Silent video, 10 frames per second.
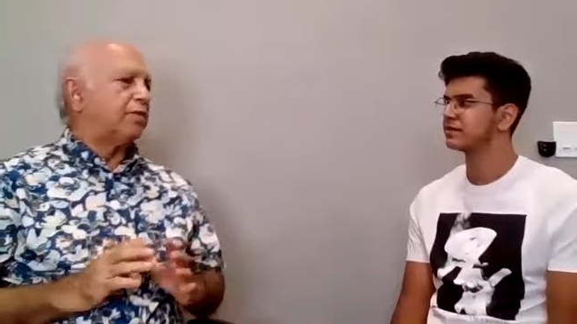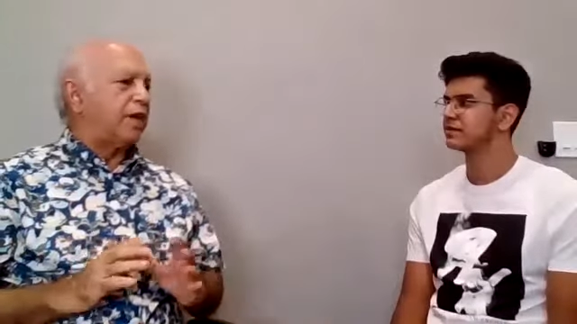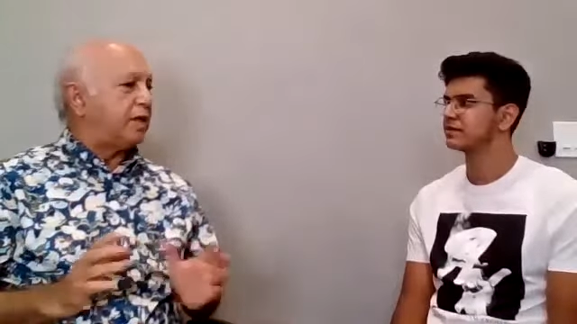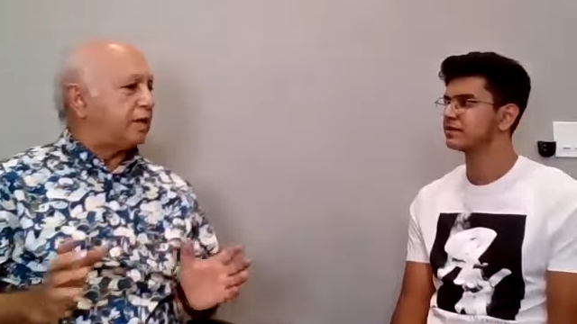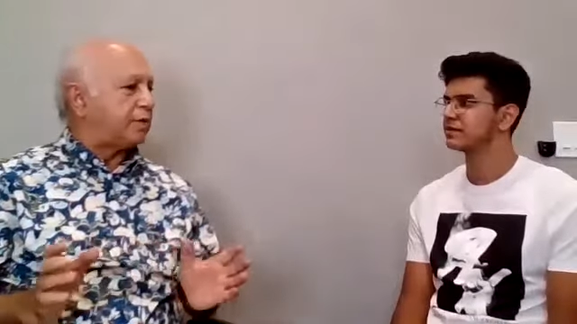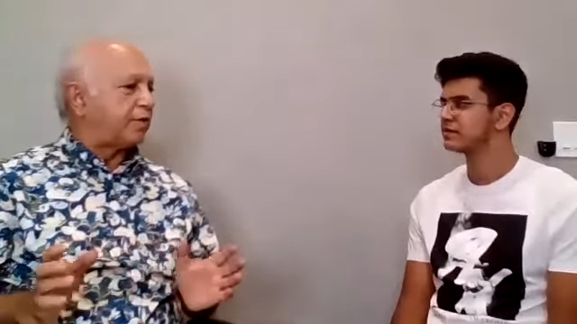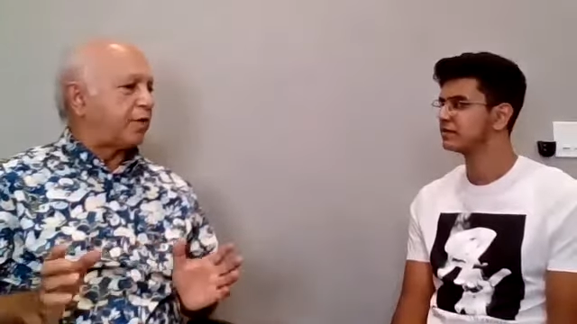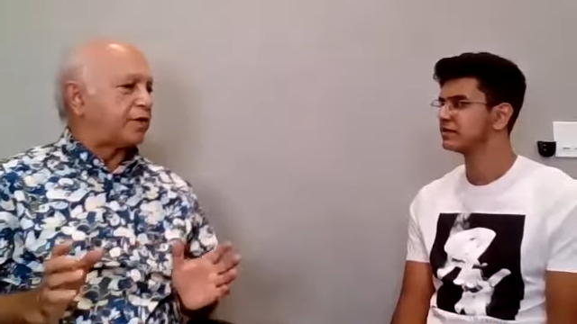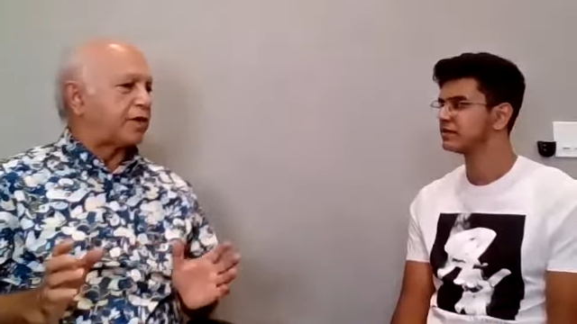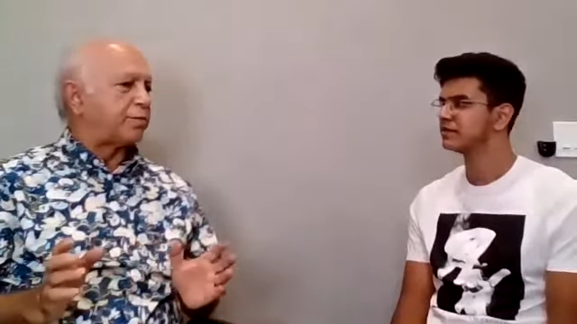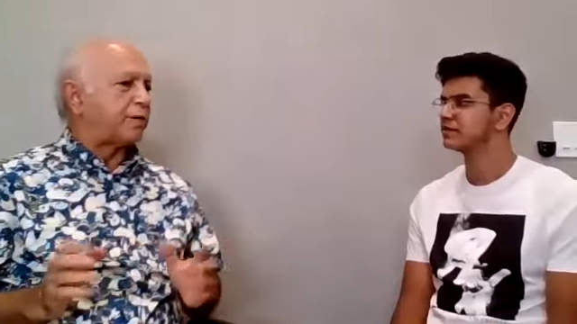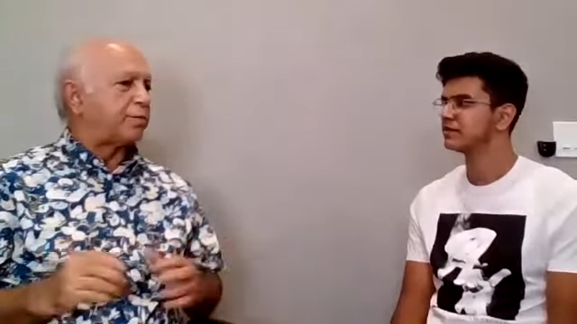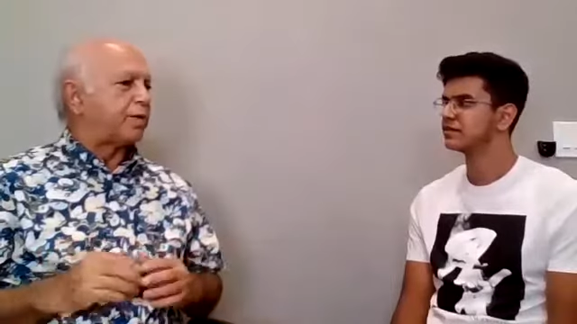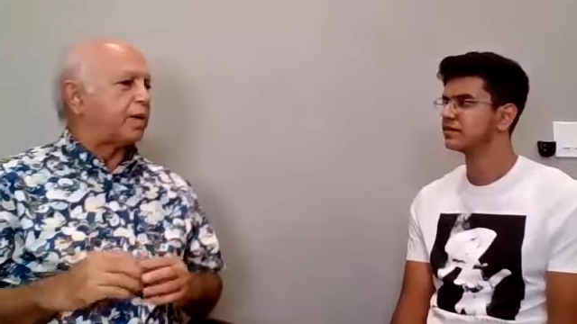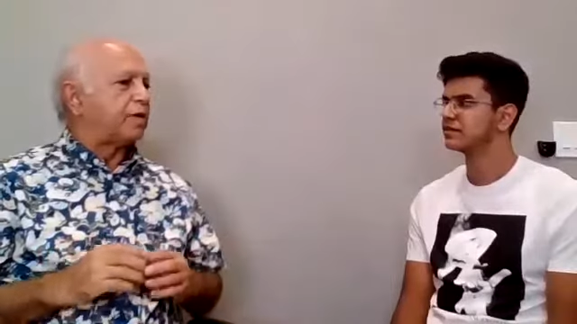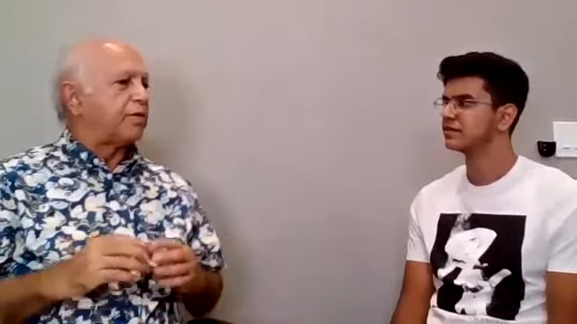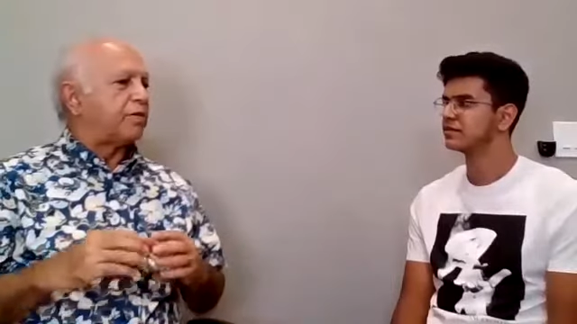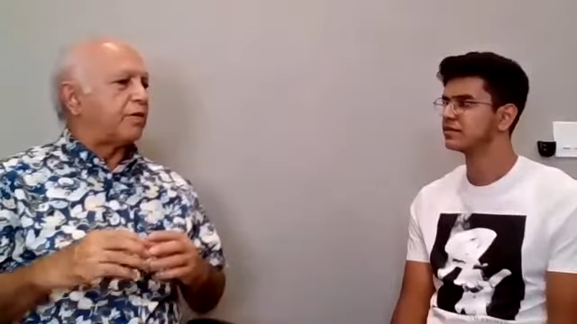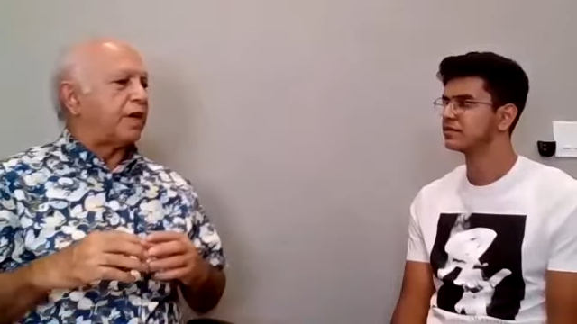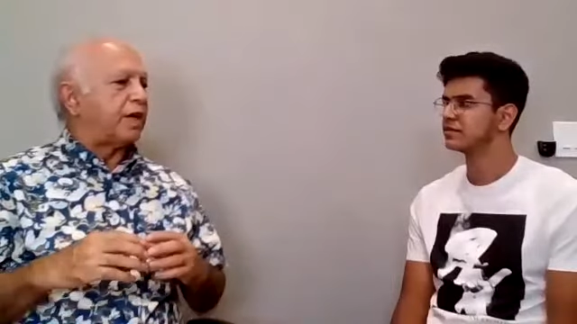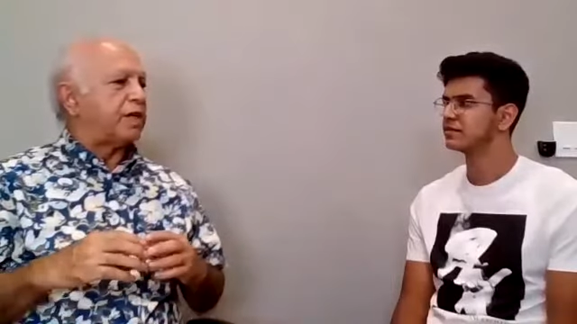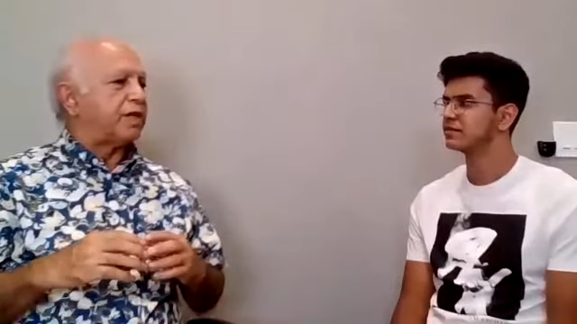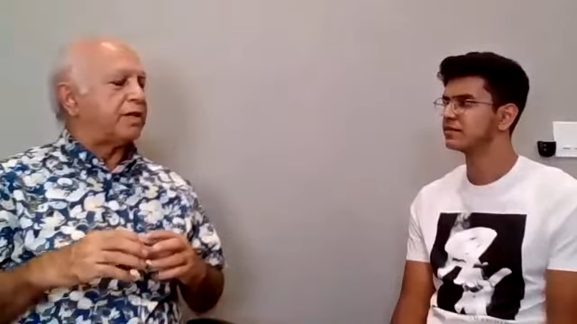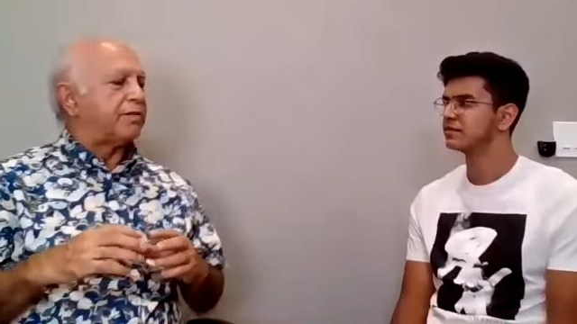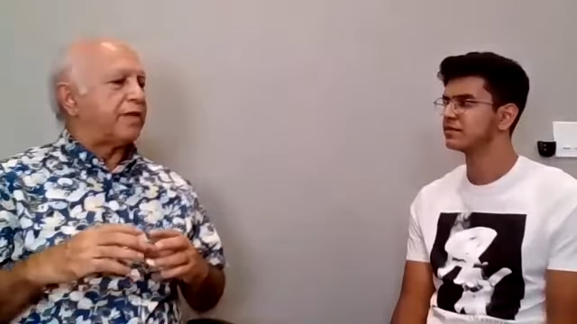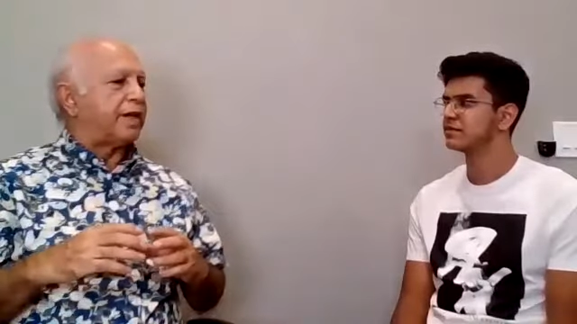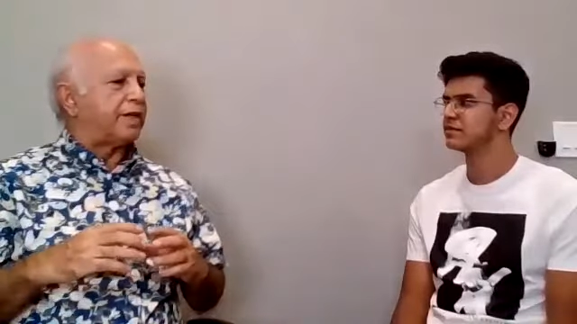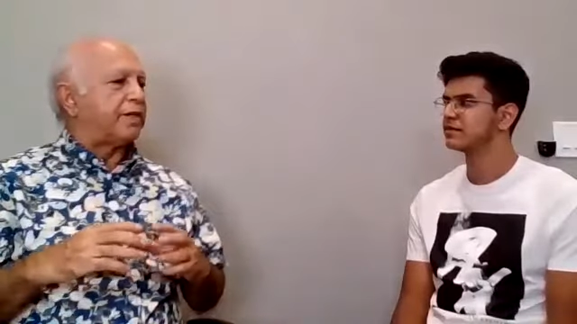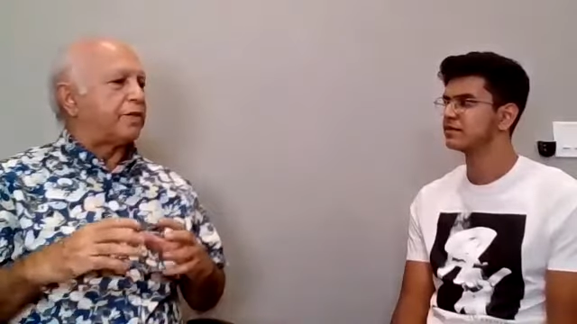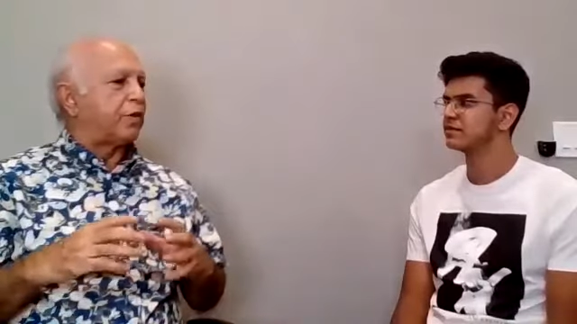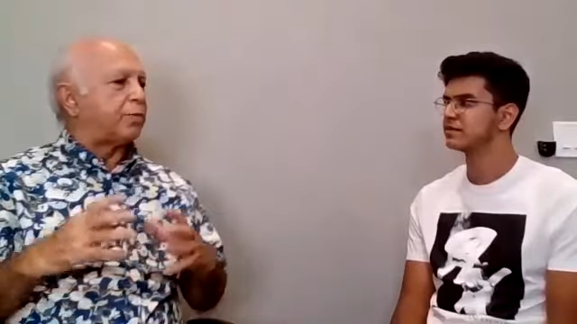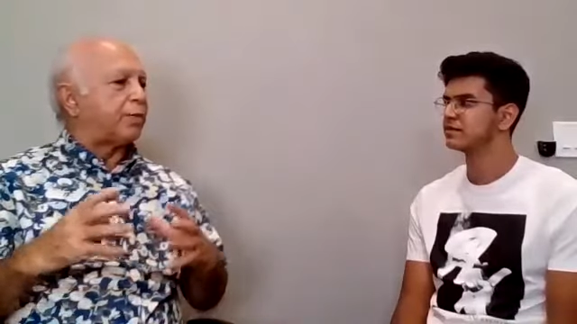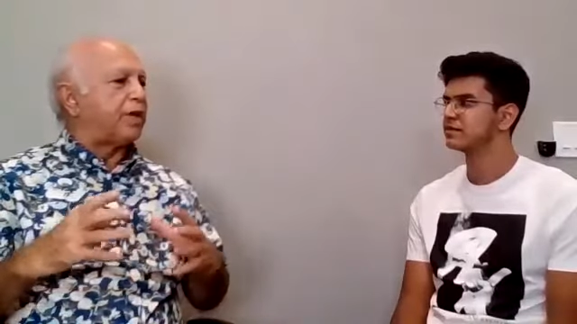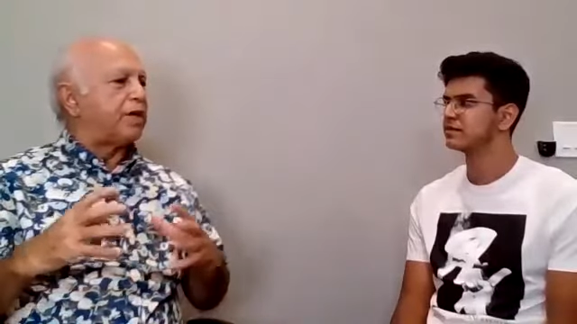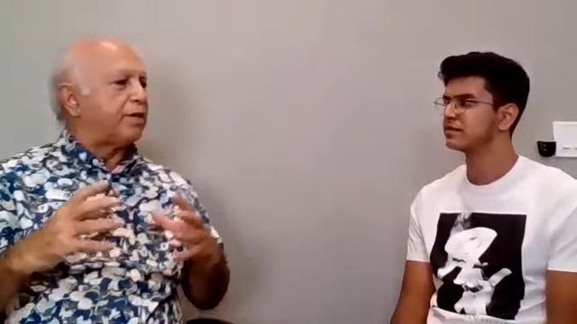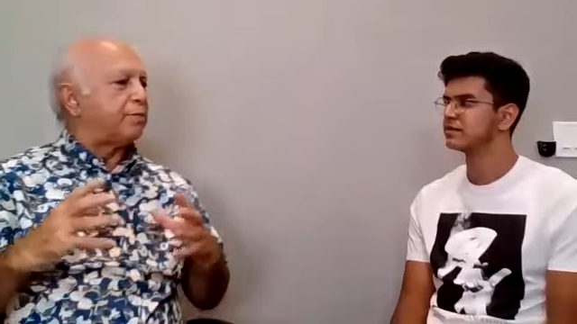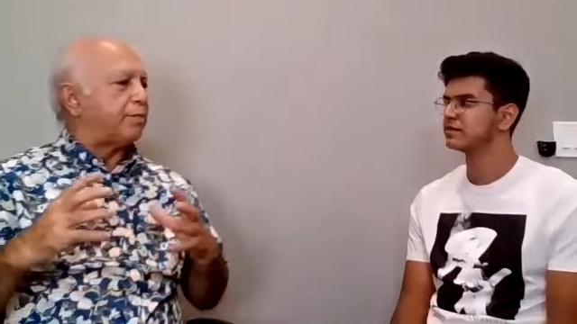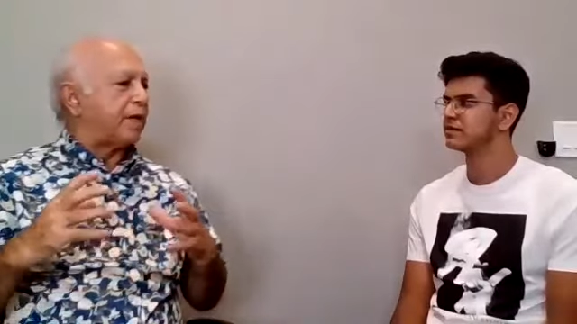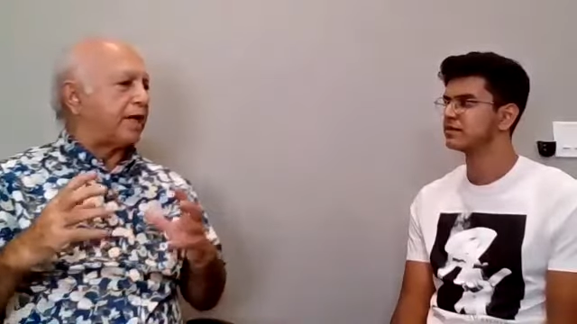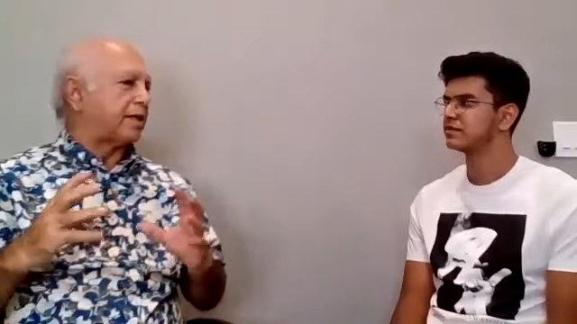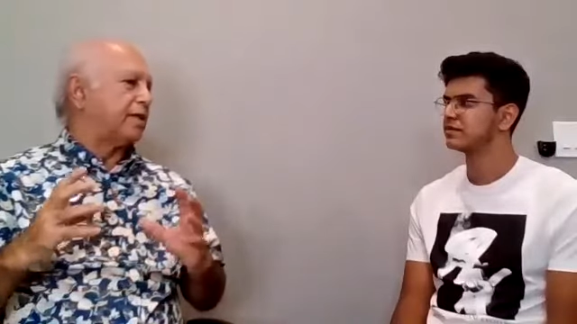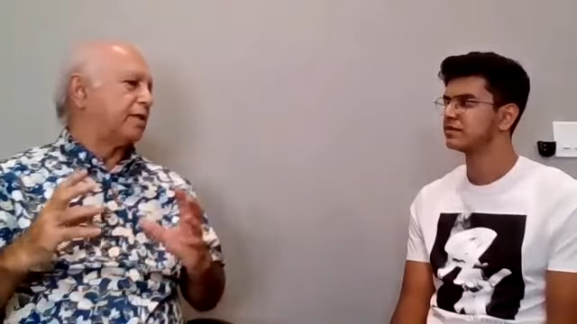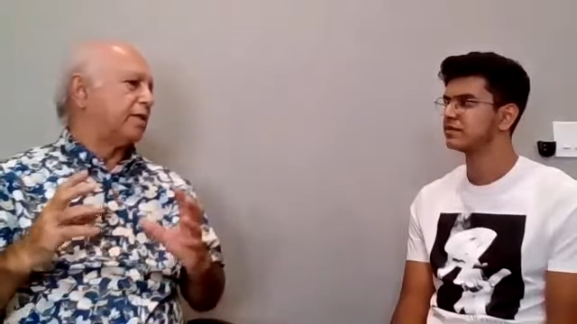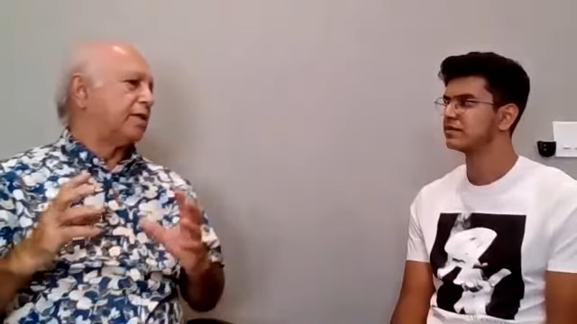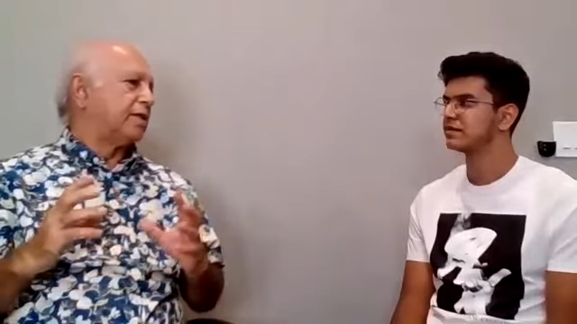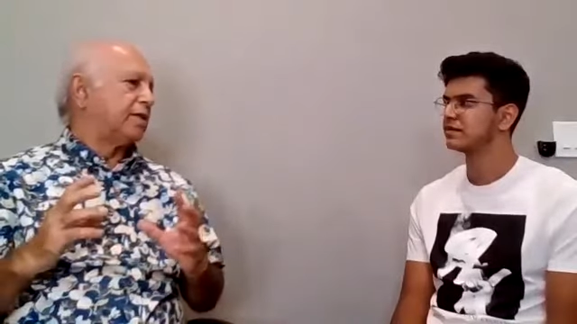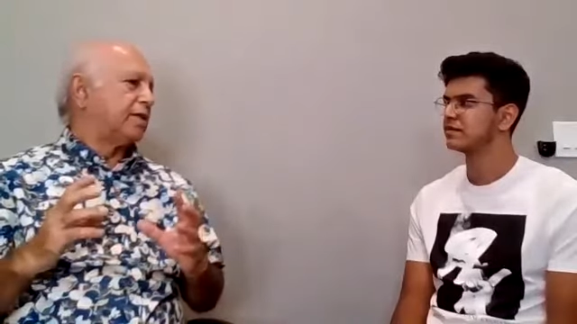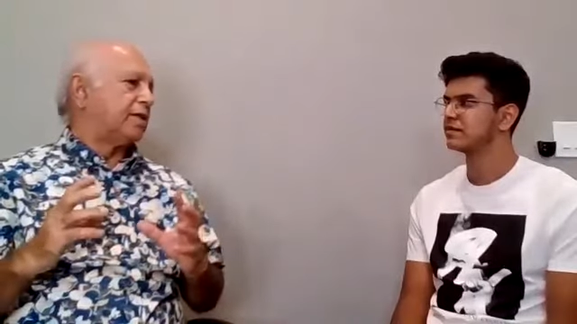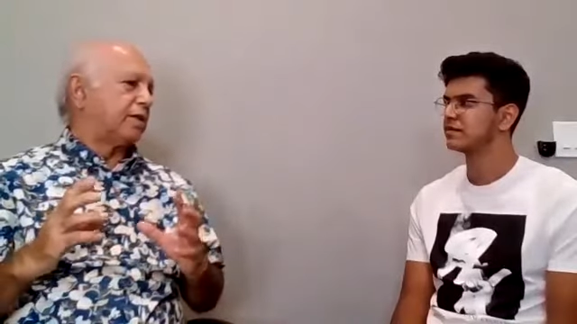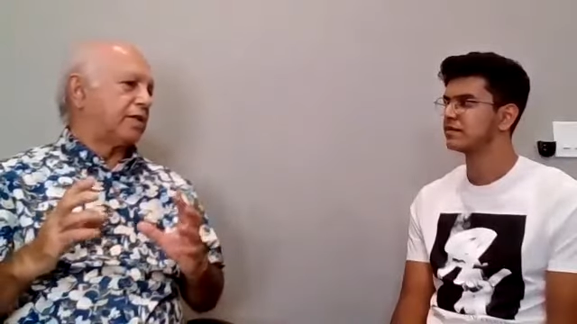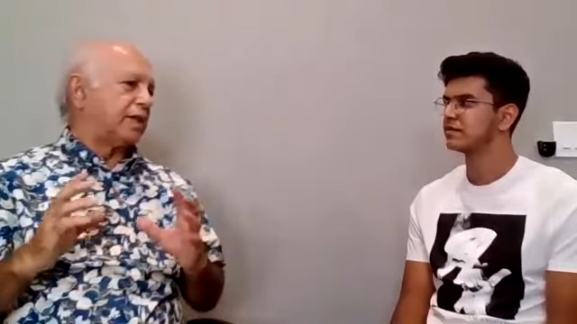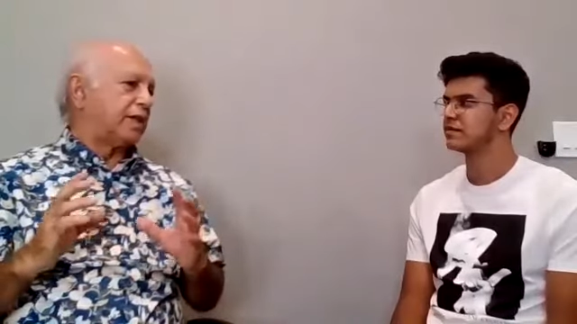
Speaker 1: very influential people, very, very opinion-making or